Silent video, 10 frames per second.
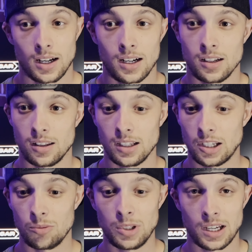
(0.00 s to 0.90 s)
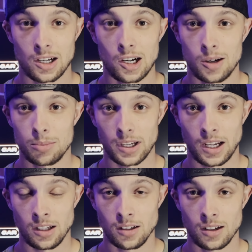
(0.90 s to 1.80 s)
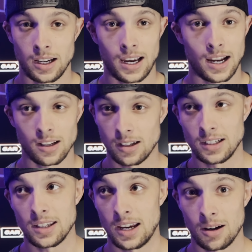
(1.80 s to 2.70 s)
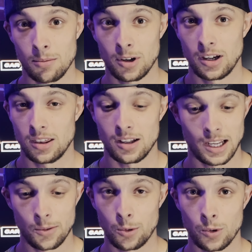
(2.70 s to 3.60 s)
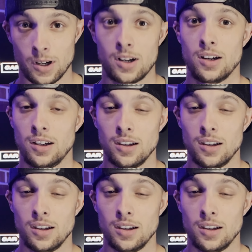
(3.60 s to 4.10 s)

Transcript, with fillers: I didn't think it'd be that complicated. I had a nice camera, I thought that would work.